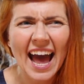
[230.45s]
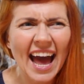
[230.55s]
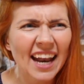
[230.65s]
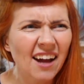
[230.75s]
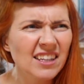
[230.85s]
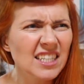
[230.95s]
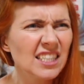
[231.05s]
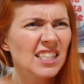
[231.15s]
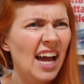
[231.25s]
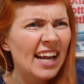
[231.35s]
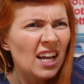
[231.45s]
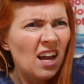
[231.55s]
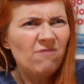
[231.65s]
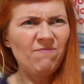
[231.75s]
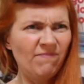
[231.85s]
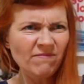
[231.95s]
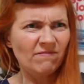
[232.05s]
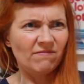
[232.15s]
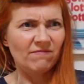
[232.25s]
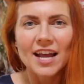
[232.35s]
And I was just like,
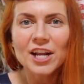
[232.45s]
Hmm.